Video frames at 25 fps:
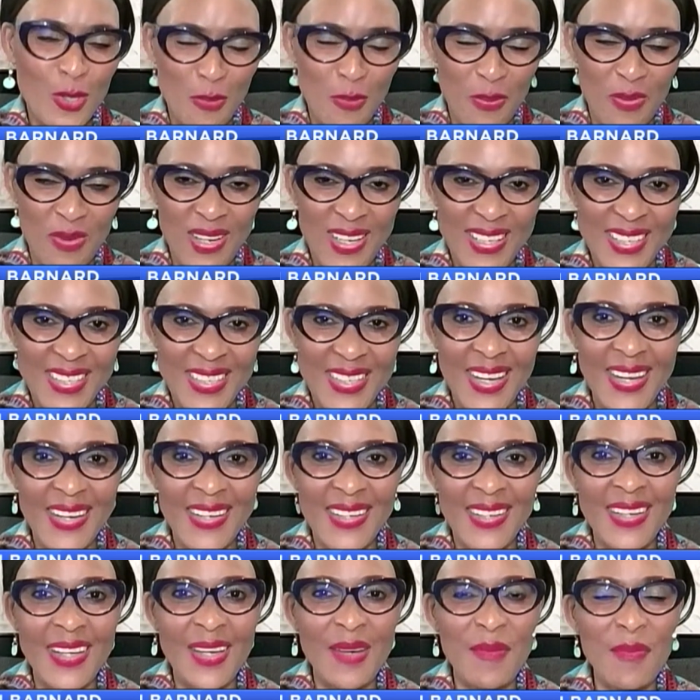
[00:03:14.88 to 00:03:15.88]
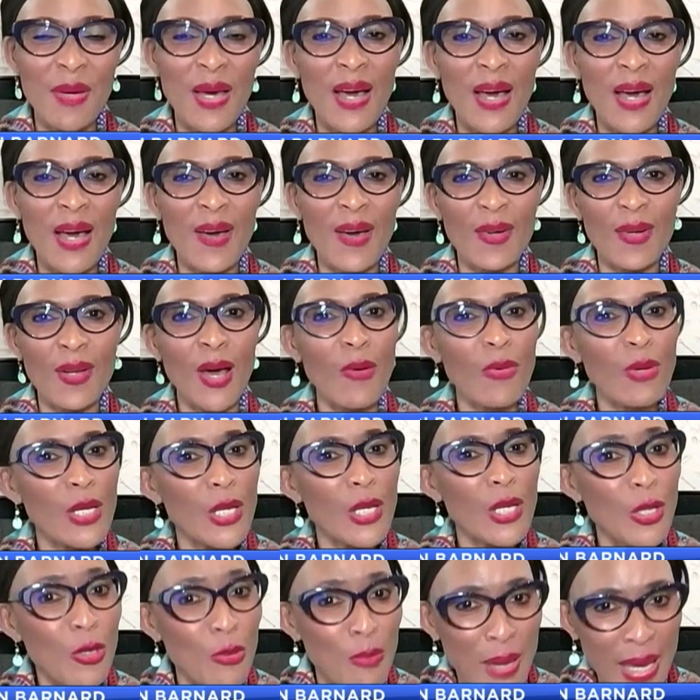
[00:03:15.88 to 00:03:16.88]
super excited about our
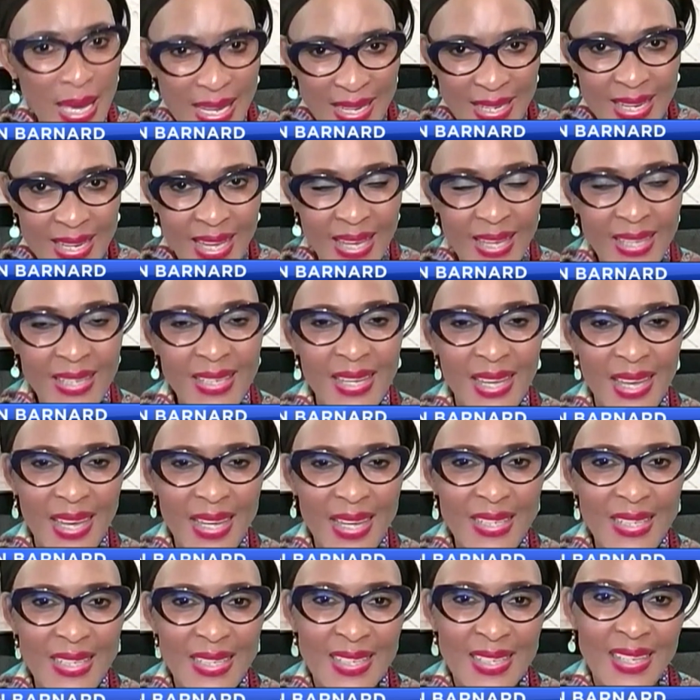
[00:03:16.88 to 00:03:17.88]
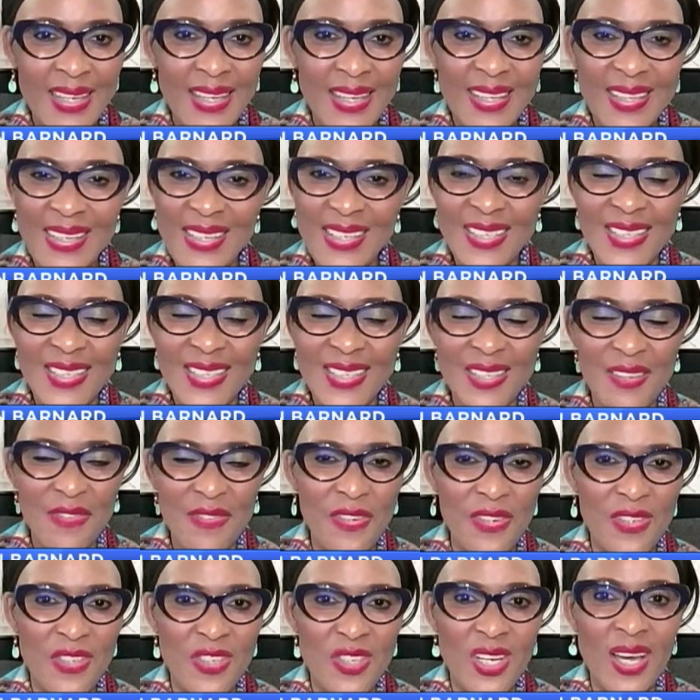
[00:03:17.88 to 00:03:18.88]
new mandate, and it, it is the
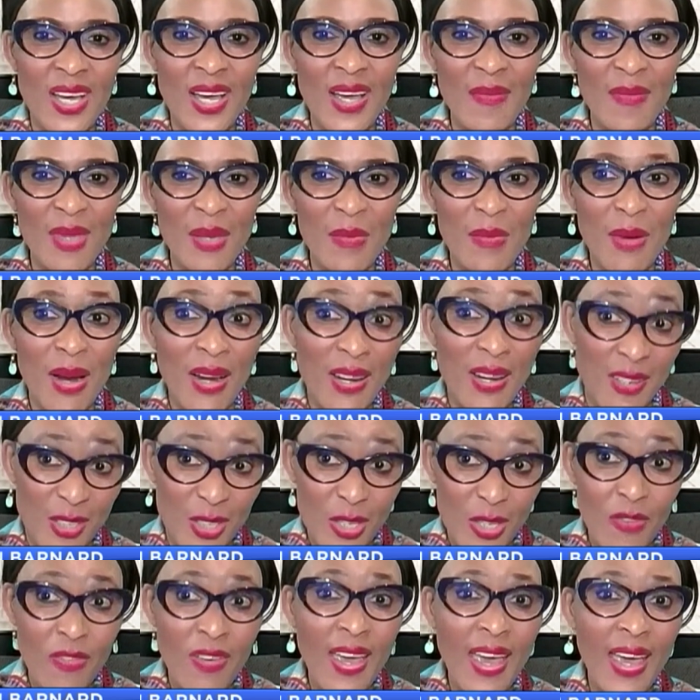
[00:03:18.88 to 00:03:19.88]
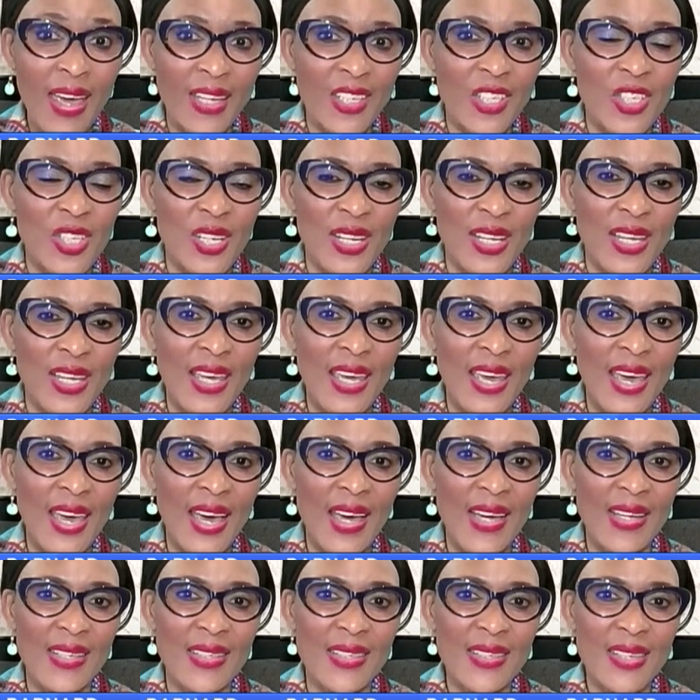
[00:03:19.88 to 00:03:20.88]
first time that Microsoft actually
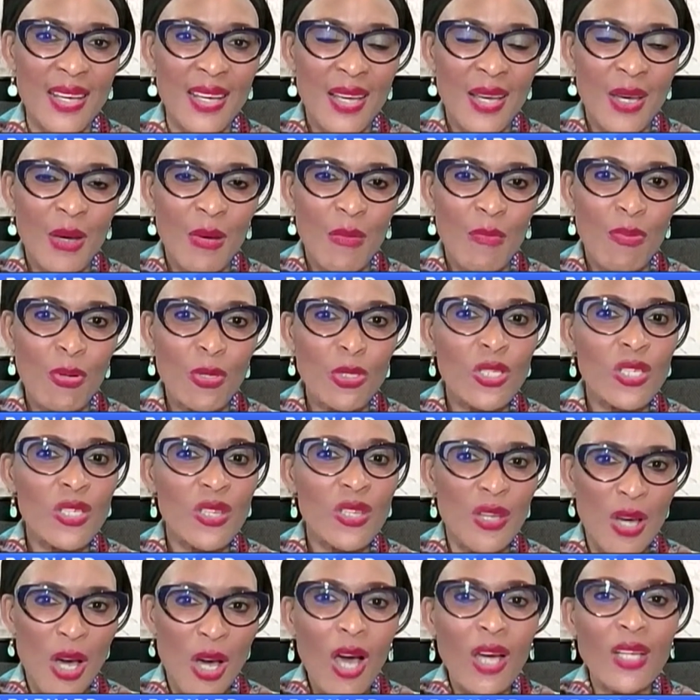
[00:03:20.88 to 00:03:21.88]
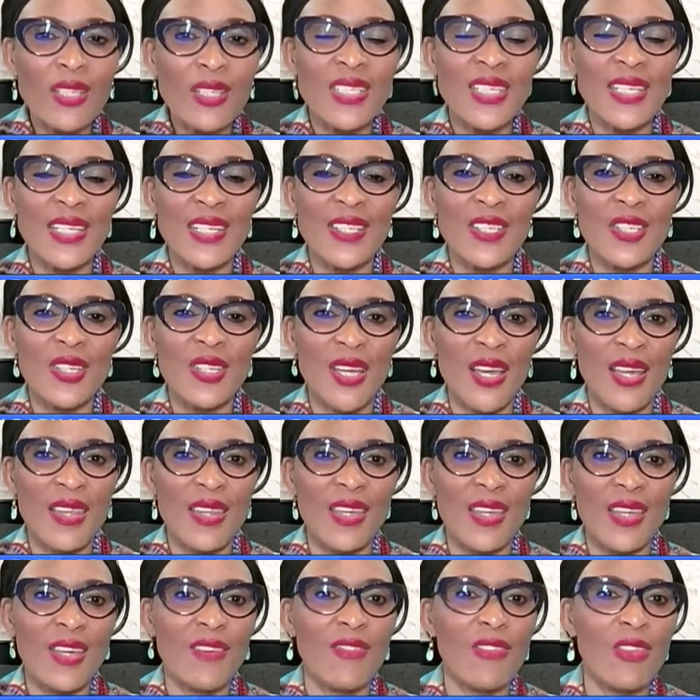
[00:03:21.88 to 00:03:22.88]
has put the continent
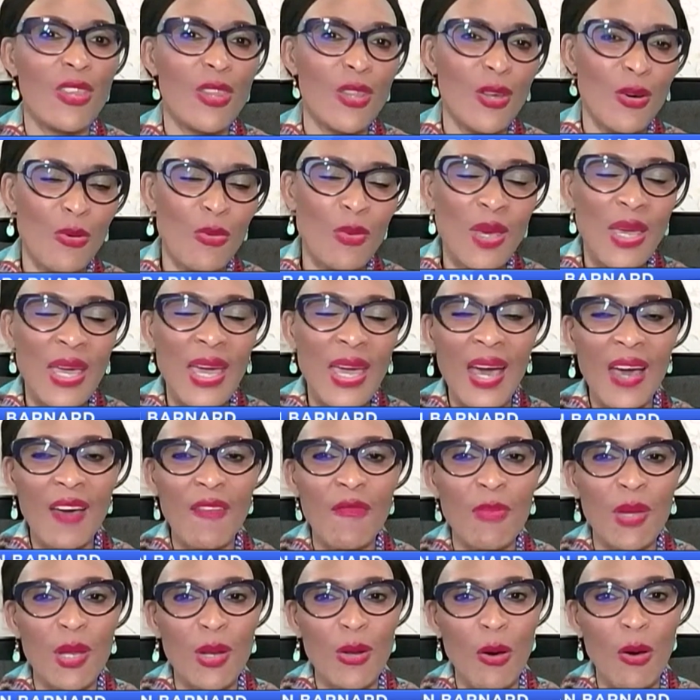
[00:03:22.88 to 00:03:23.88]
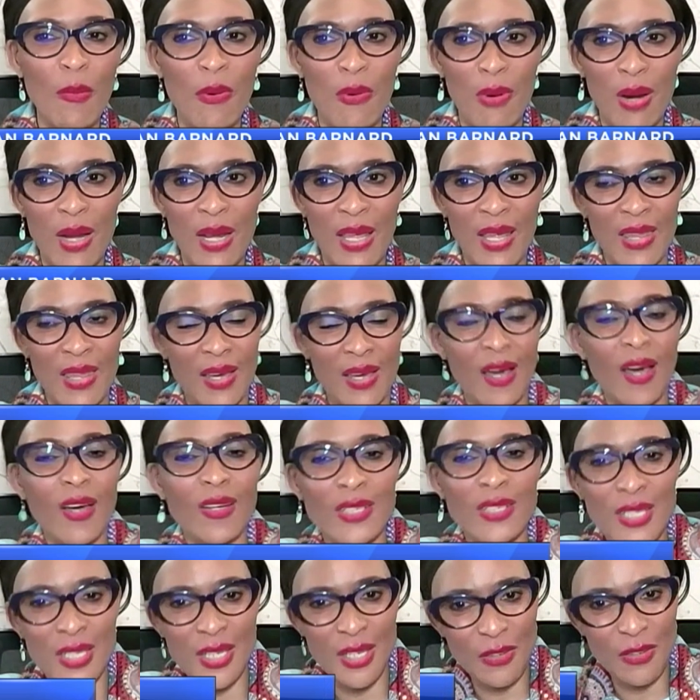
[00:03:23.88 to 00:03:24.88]
together, even though we have been operating in the
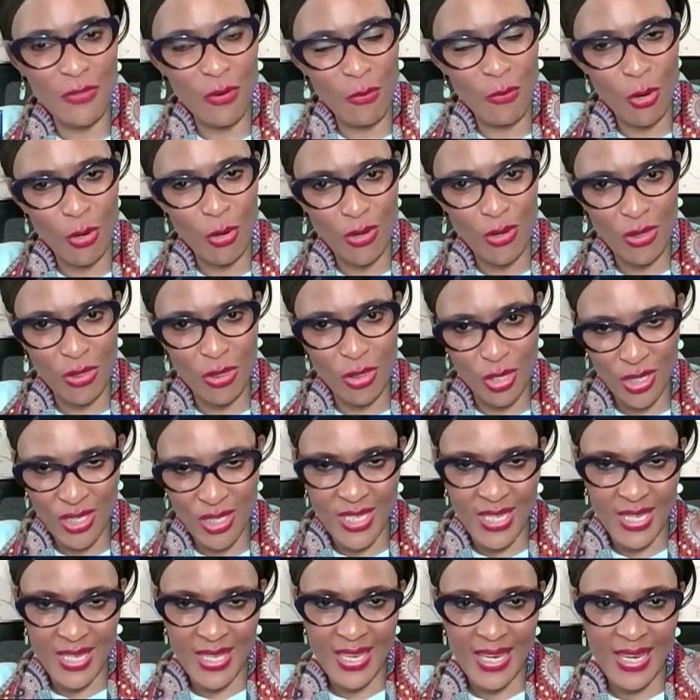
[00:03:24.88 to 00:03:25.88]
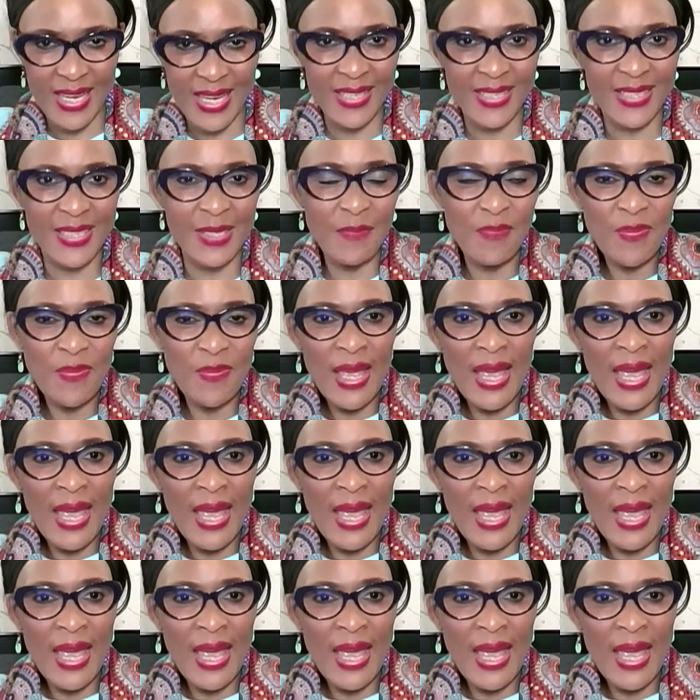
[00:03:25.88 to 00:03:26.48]
continent for more than 30 years.